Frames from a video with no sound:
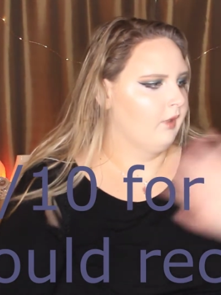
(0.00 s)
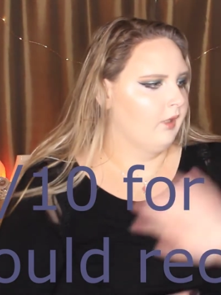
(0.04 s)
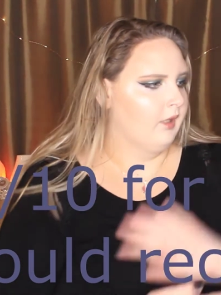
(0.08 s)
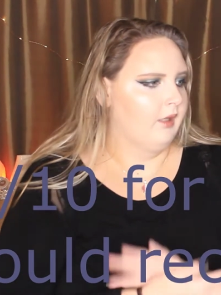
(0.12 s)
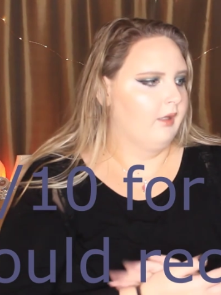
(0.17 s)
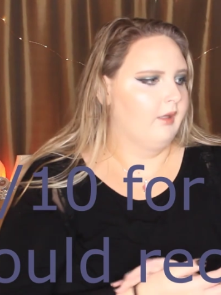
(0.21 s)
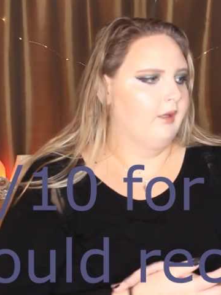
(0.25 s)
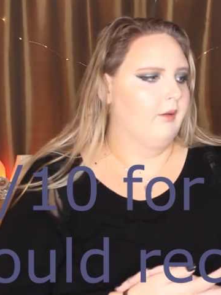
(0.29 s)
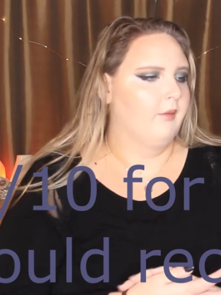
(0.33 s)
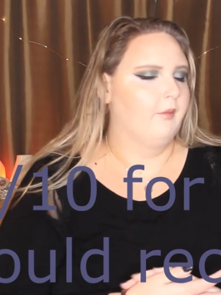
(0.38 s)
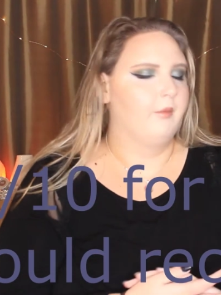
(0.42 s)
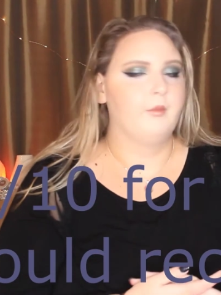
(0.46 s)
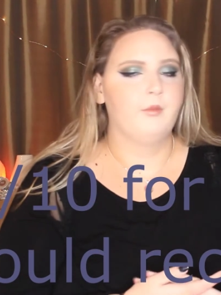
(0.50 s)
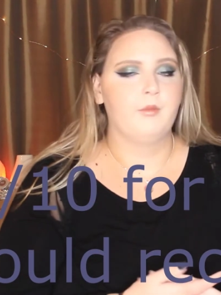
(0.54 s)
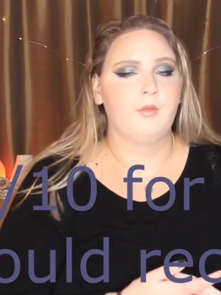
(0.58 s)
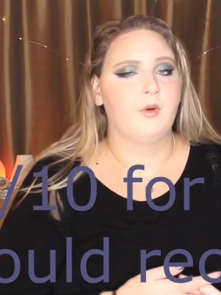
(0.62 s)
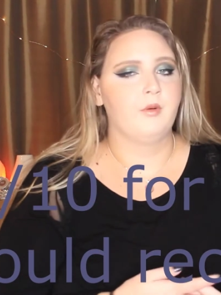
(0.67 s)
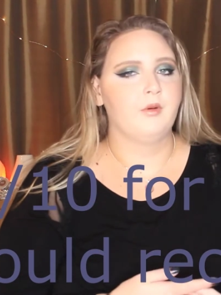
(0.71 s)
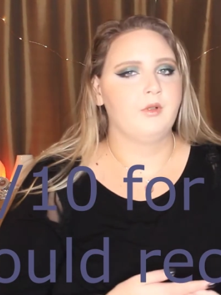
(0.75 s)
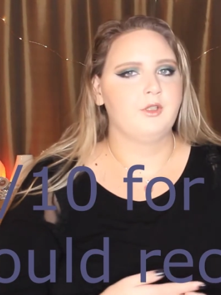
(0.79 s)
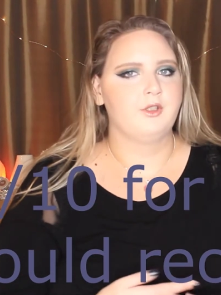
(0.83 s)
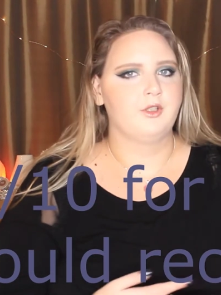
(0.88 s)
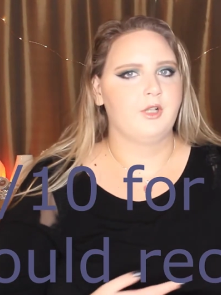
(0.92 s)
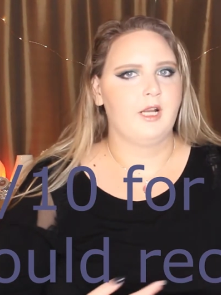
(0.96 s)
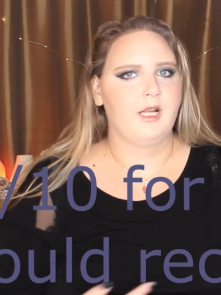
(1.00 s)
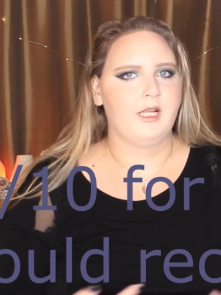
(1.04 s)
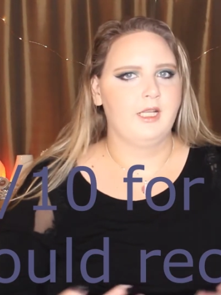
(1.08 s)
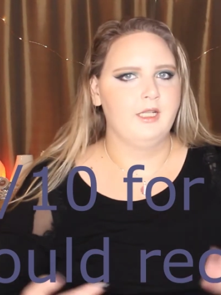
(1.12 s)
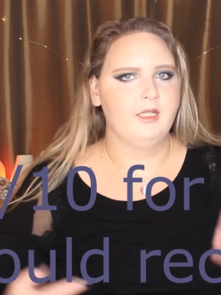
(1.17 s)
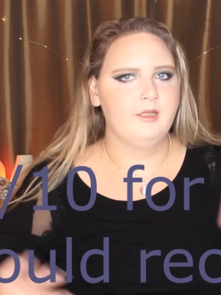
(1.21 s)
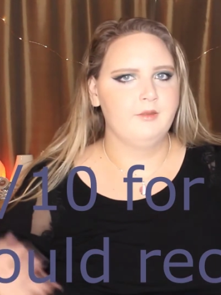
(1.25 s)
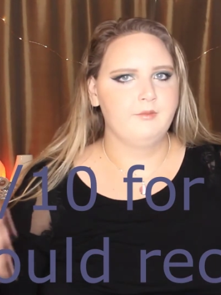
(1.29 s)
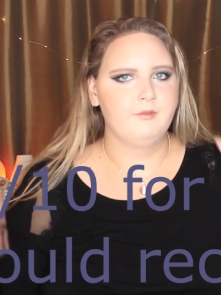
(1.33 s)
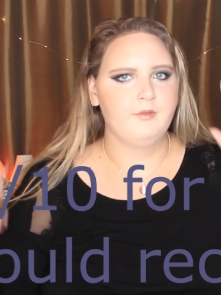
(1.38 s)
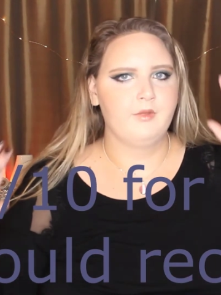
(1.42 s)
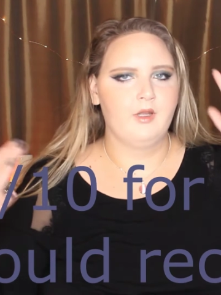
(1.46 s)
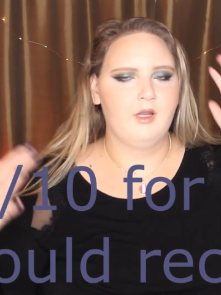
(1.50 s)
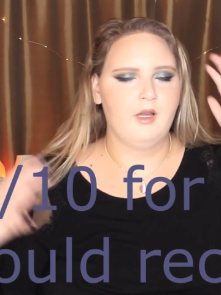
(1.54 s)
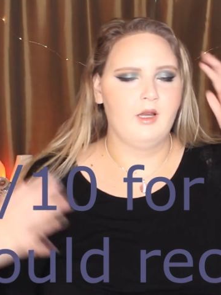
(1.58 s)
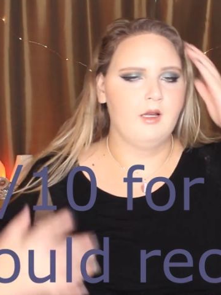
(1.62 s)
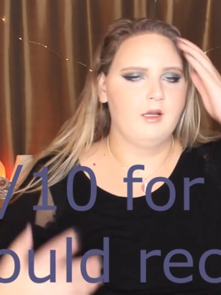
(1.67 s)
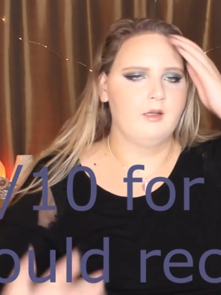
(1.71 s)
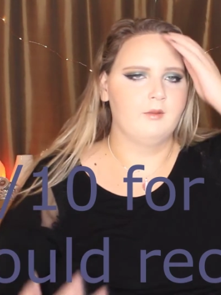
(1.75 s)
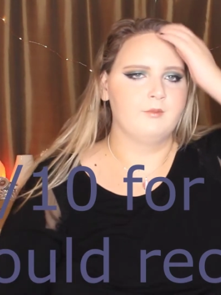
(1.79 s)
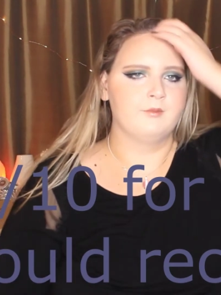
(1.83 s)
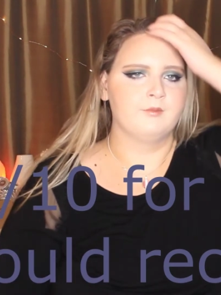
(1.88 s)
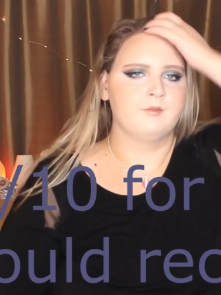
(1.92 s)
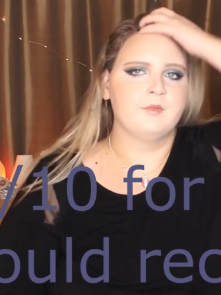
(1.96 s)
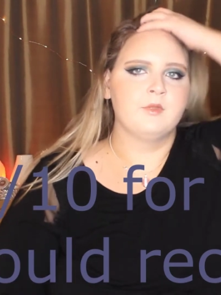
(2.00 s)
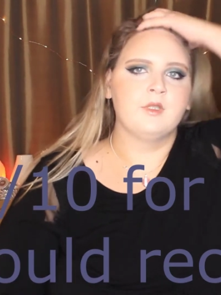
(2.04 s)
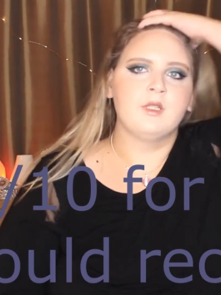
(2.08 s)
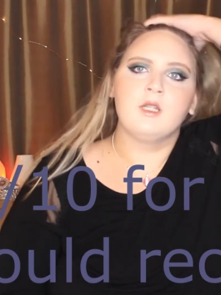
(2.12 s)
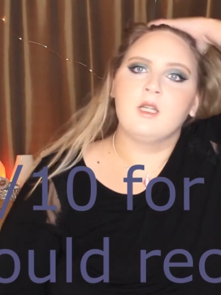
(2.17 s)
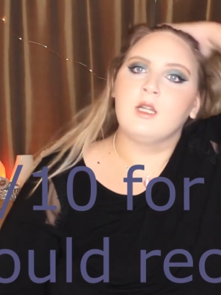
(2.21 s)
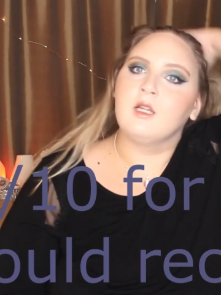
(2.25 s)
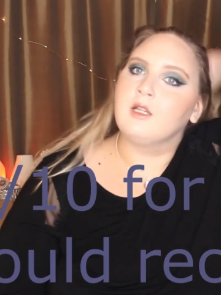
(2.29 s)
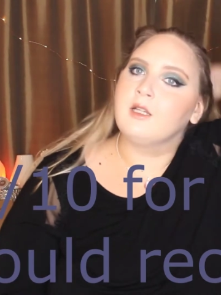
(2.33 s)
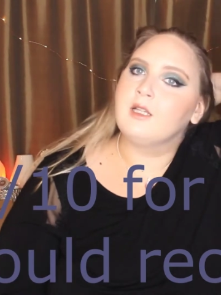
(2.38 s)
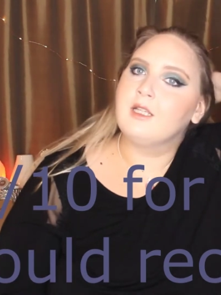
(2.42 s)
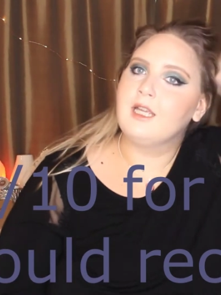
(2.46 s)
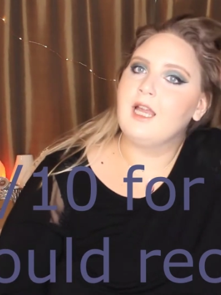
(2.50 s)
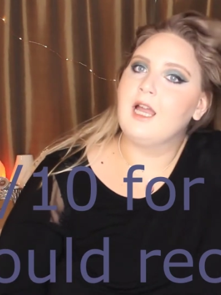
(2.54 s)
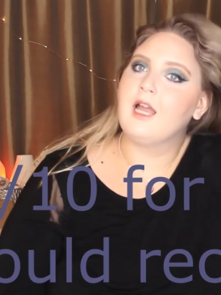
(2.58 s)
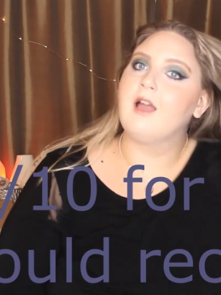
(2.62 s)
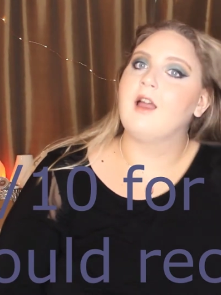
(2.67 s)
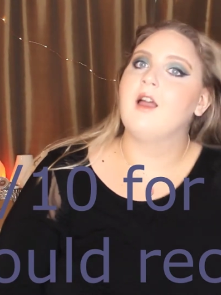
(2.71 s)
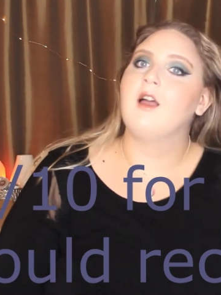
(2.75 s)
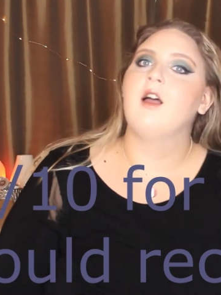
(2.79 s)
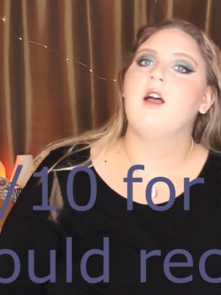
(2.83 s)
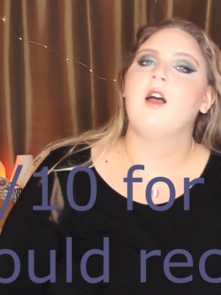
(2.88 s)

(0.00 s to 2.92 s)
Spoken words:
But we'll try it. Yeah,